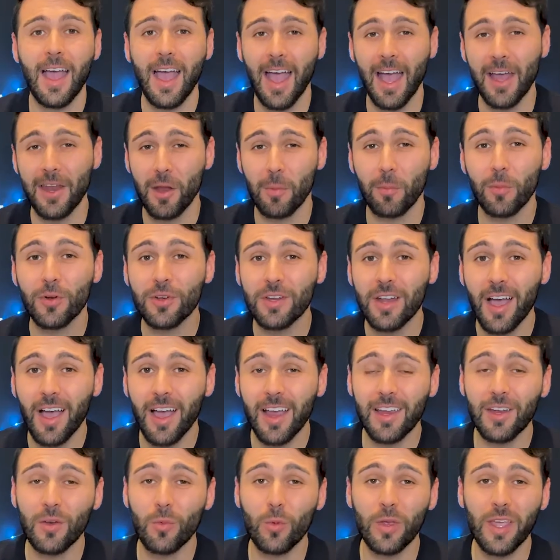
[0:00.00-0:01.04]
At number
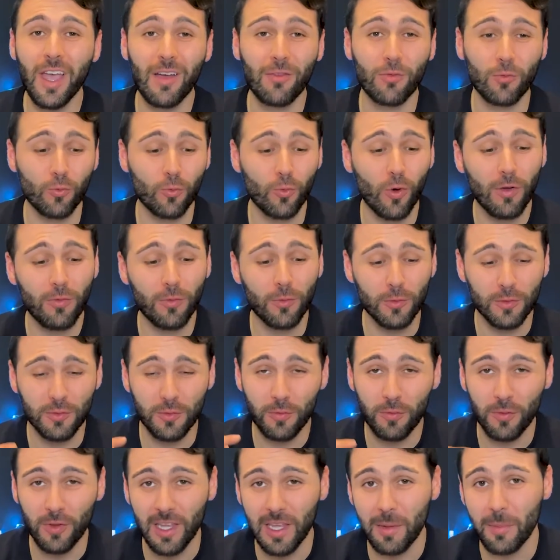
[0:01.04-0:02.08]
9, we have Ruffles
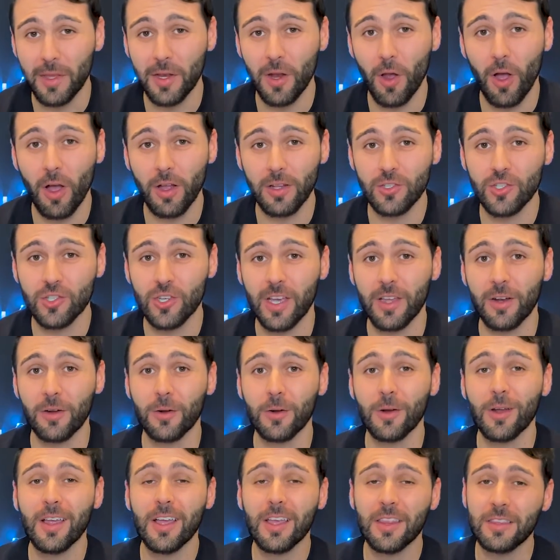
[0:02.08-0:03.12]
Flamin' Hot
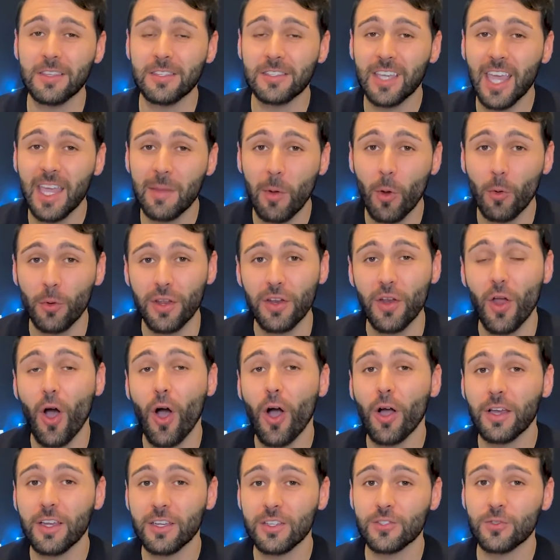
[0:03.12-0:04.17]
Cheddar. These came out in
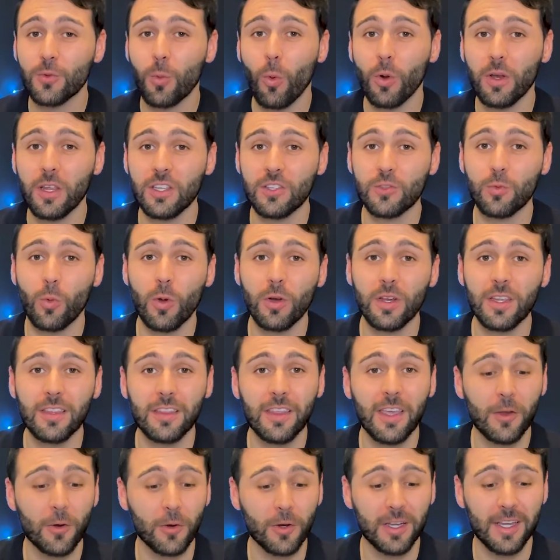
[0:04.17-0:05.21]
August 2020.
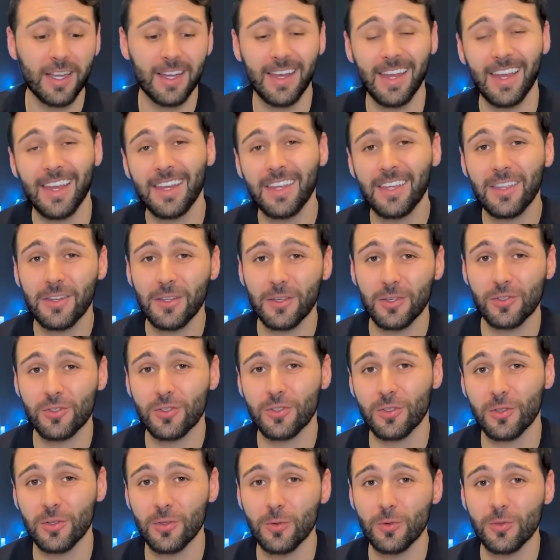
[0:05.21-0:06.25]
They are Canadian
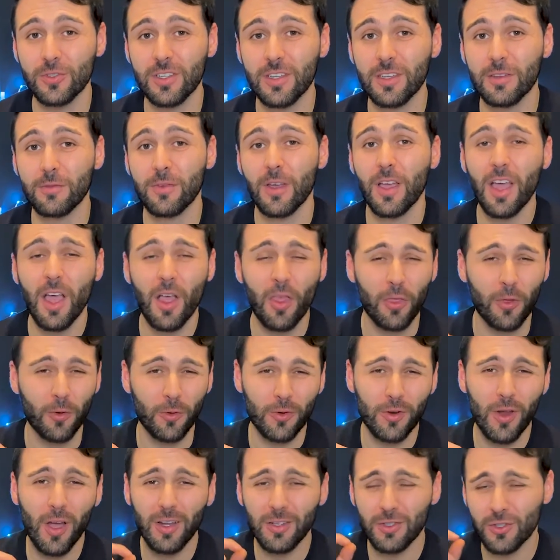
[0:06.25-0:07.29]
exclusive.
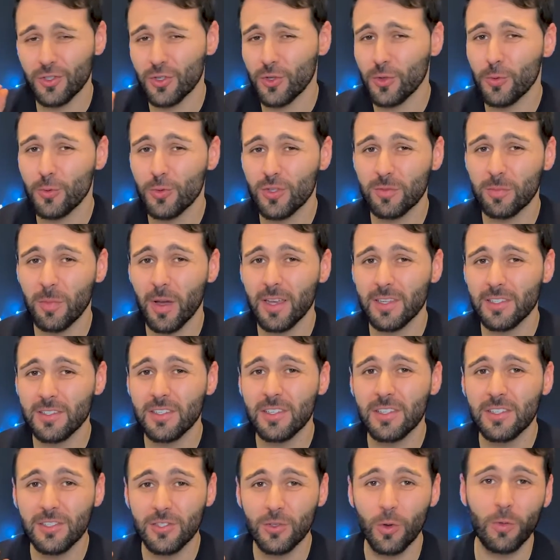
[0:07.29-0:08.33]
They're not too
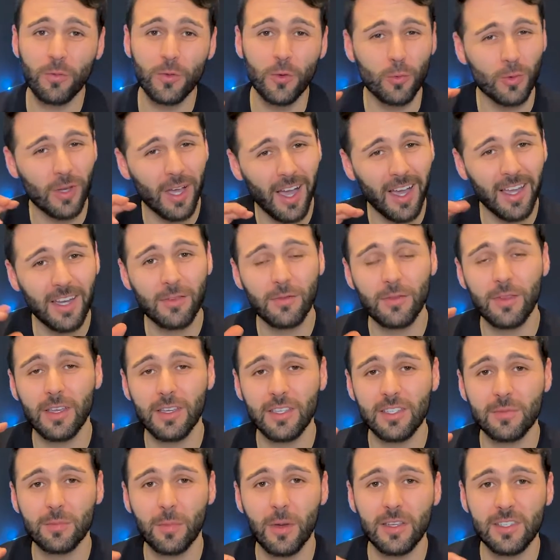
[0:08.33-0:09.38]
spicy, so if you kind of
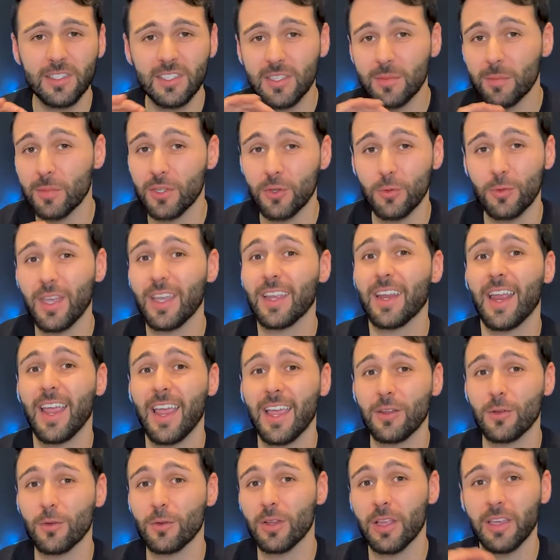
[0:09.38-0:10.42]
like spicy, but you can't
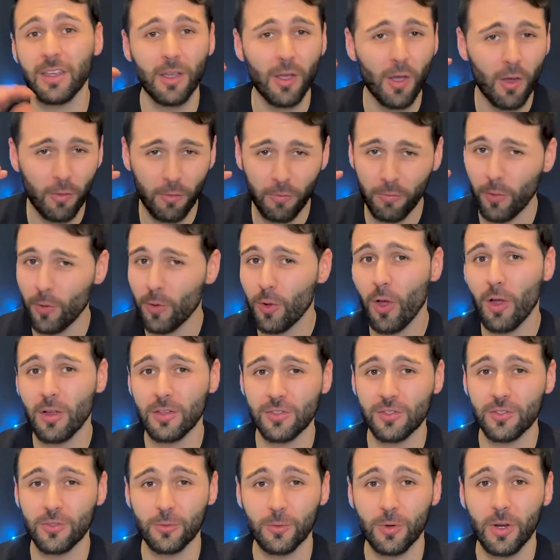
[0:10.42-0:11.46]
handle like full-on
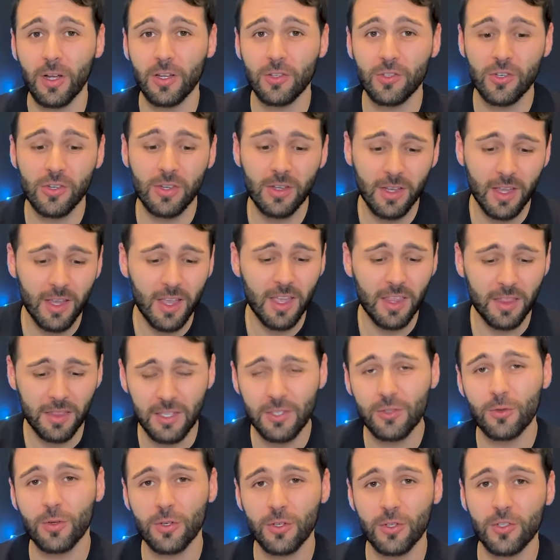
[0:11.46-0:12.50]
sriracha,
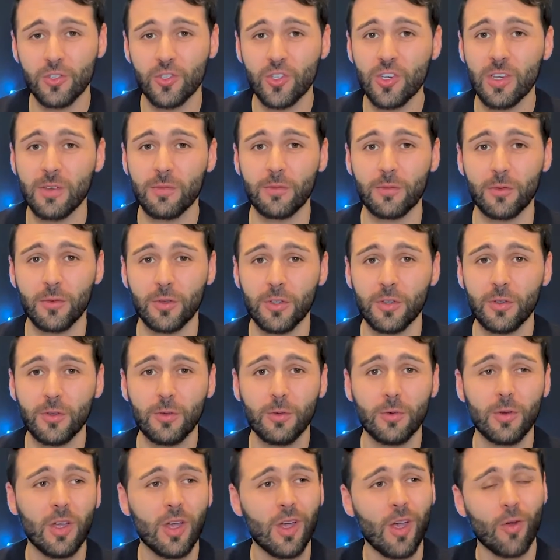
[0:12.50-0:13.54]
these are a good chip for
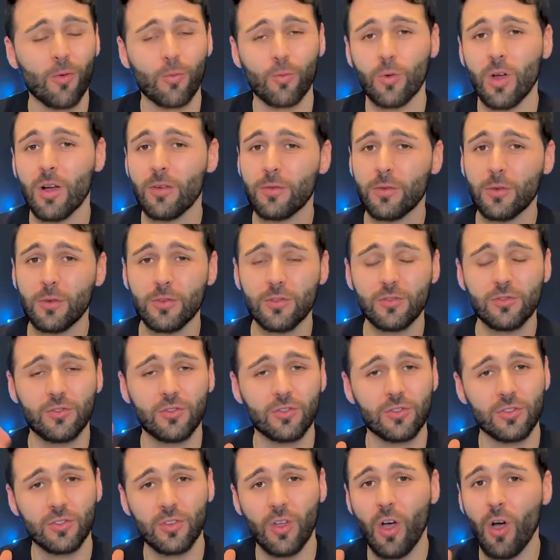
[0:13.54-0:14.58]
you. Ruffles
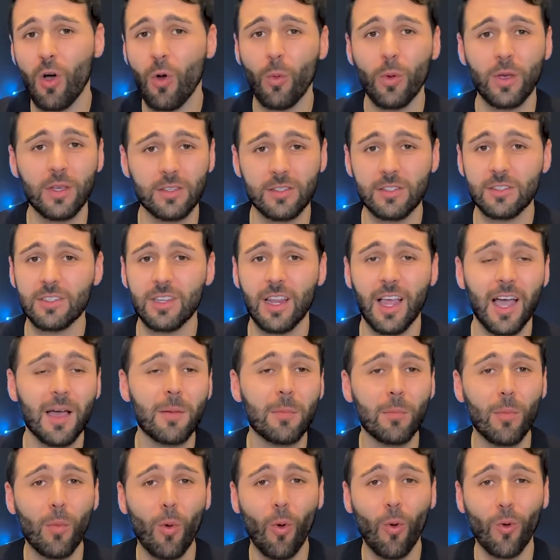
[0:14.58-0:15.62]
just always
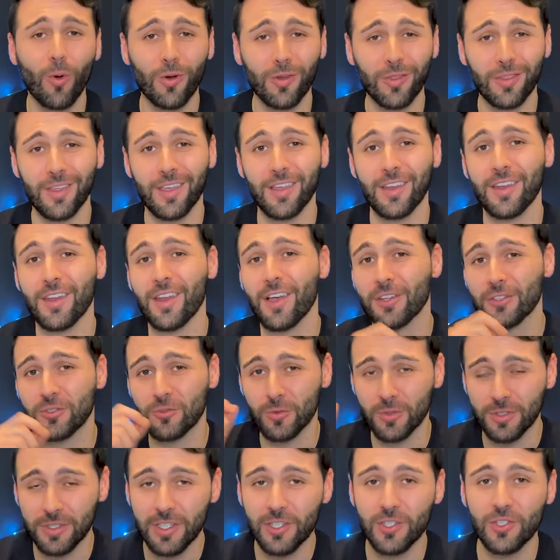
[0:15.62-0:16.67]
slap more than a
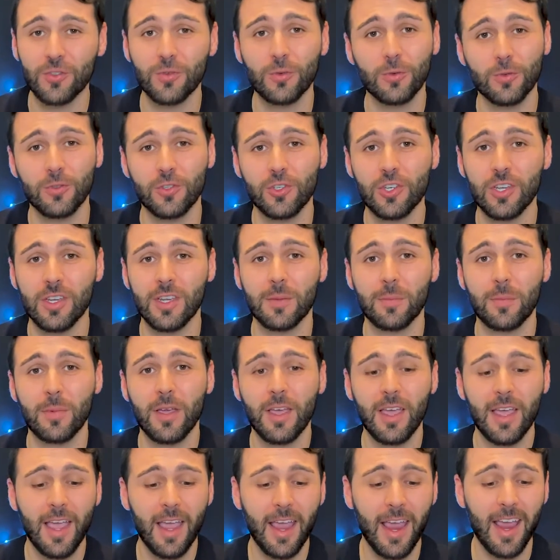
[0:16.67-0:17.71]
traditional chip,
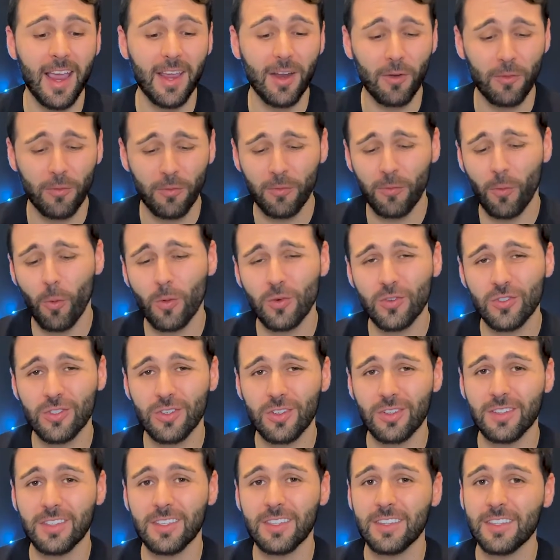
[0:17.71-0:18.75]
and
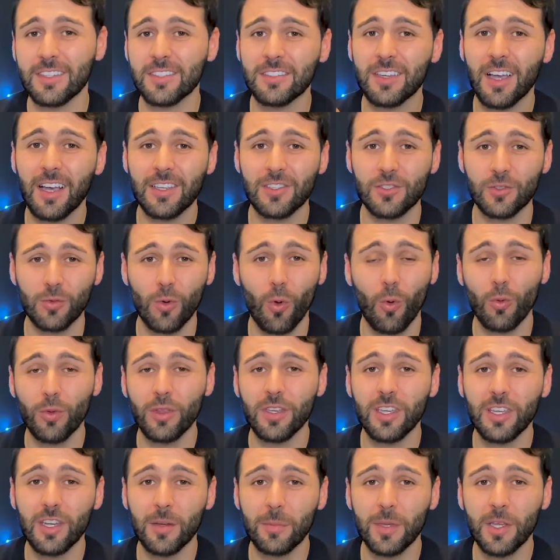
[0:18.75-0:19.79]
unfortunately, these guys are
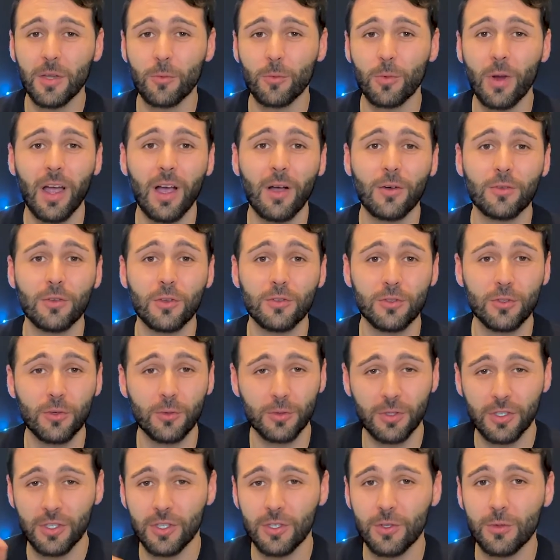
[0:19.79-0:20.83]
only gonna be around
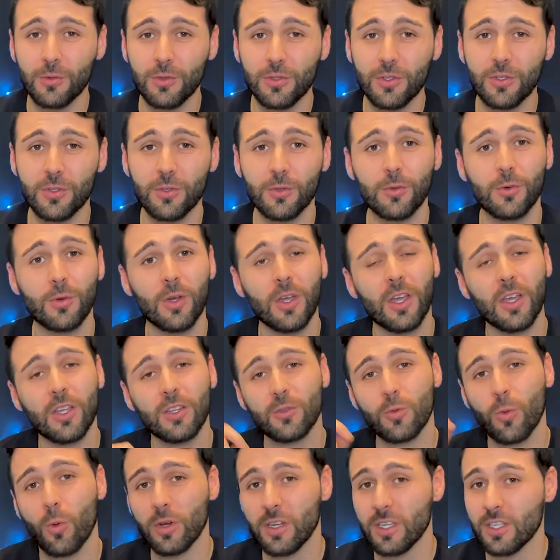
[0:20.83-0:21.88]
until Q2
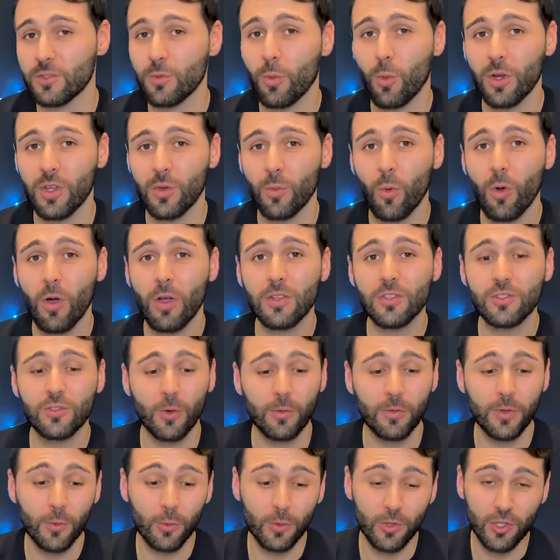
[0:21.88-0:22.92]
2021, so
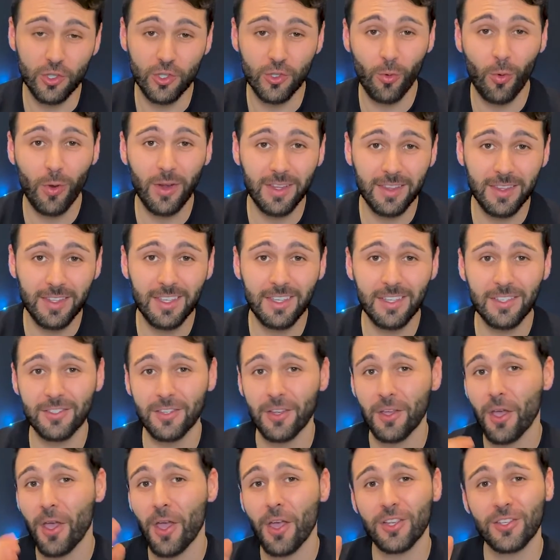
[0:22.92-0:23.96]
if you're enjoying
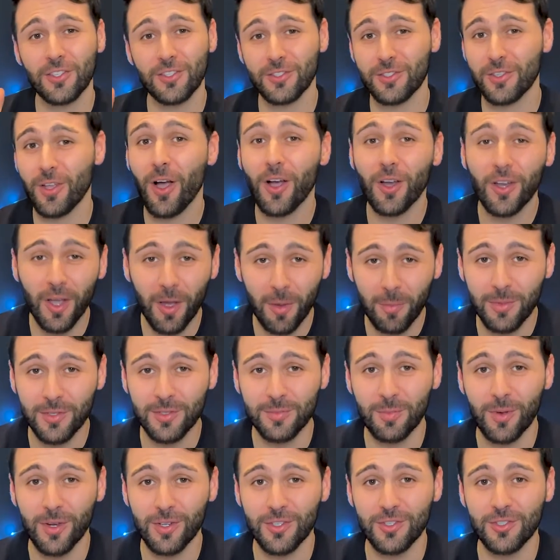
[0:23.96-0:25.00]
these, stock up as
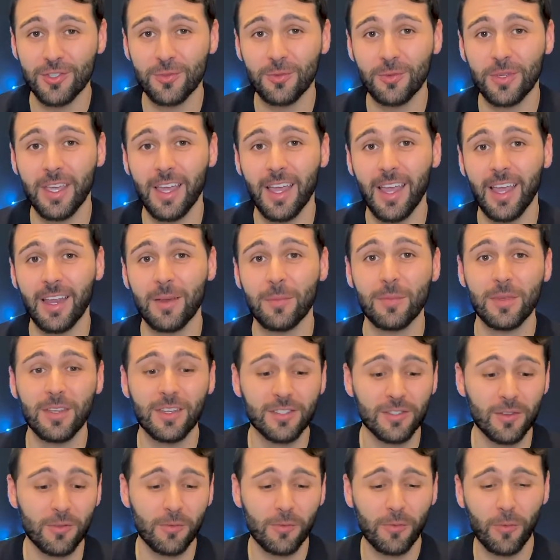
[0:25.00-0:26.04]
much as you can,
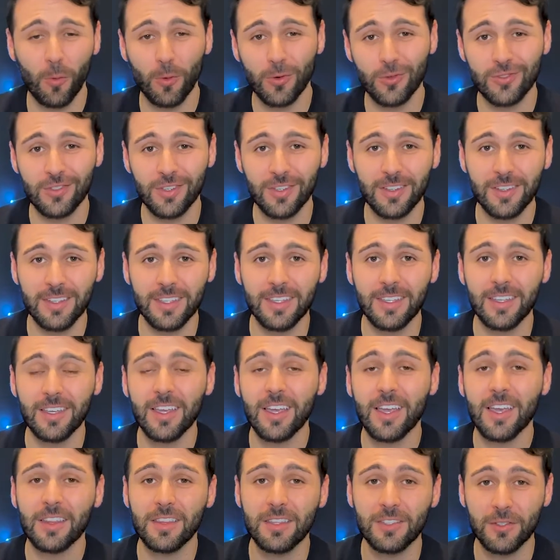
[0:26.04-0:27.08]
because unfortunately,
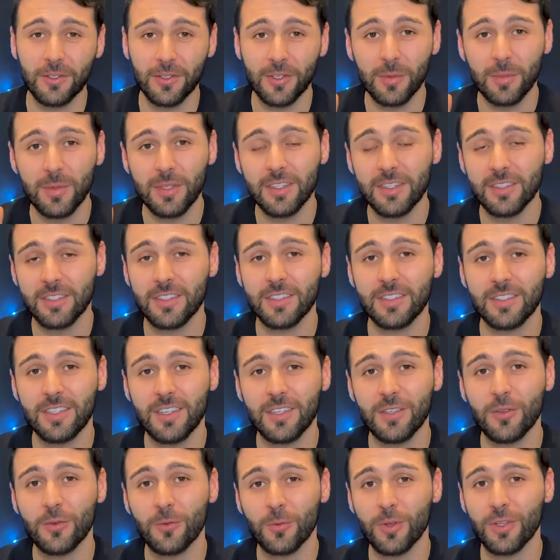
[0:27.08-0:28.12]
these are gonna be
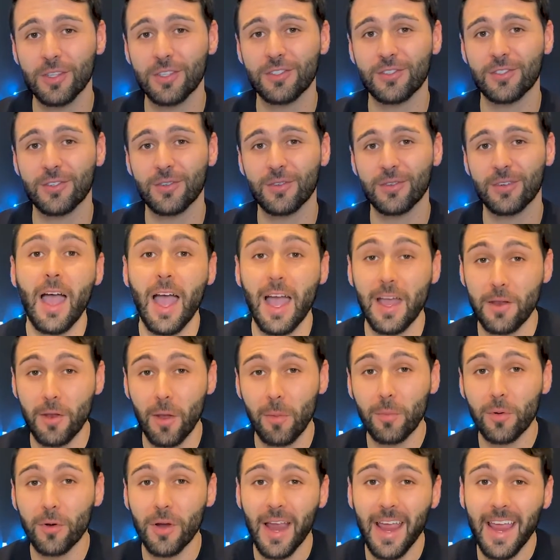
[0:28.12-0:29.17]
discontinued really soon. At
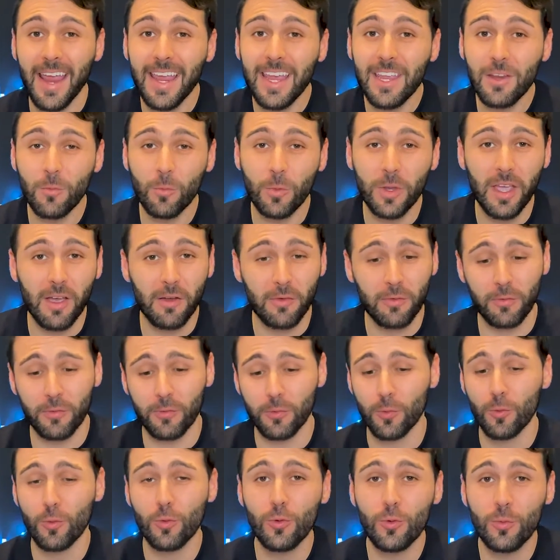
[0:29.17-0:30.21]
number 8, we have
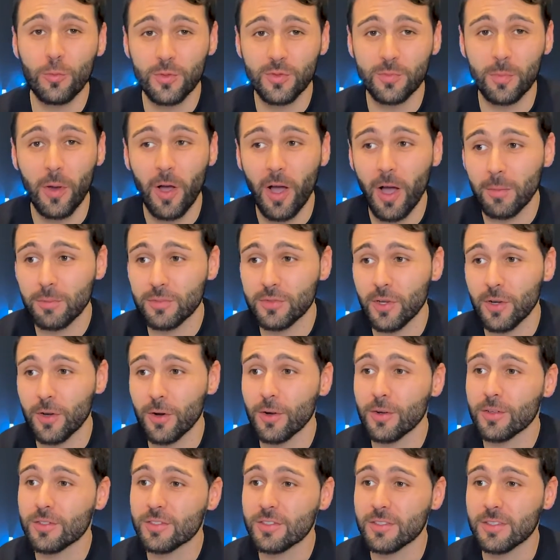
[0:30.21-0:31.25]
Froot Loops Pop
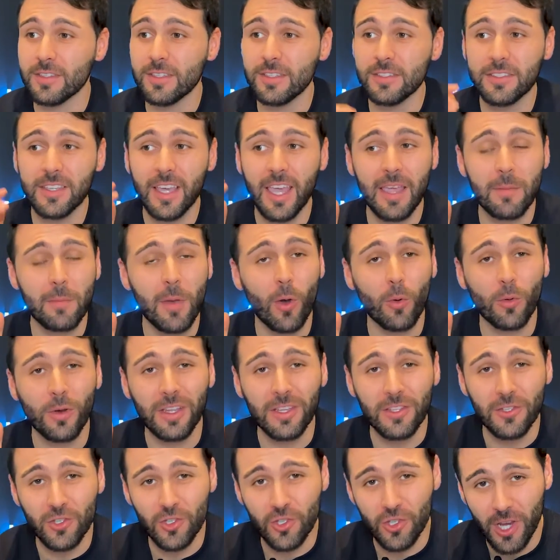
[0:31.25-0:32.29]
Tarts. These came out
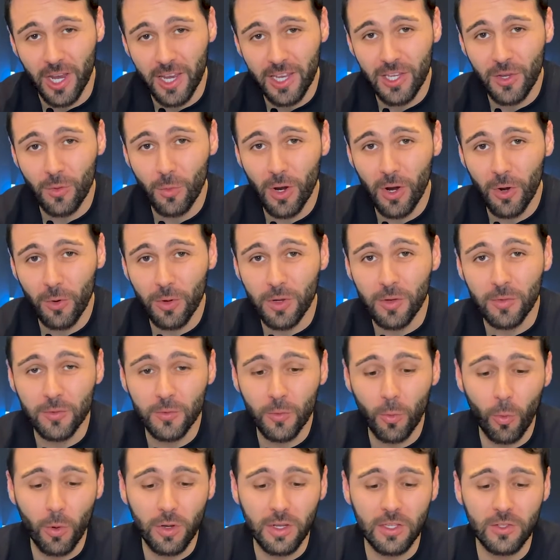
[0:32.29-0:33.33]
in January of
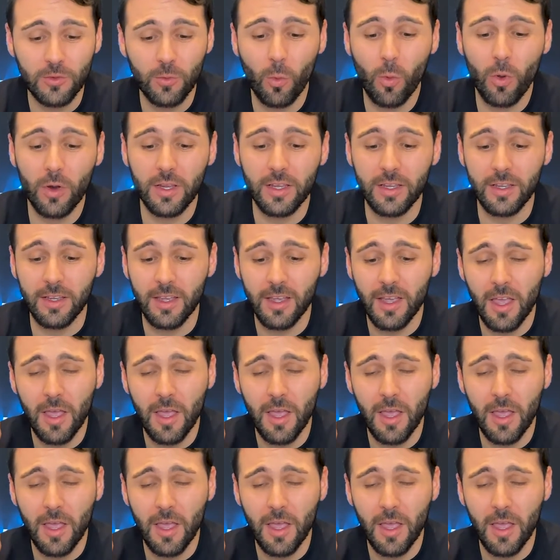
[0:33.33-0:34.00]
2020.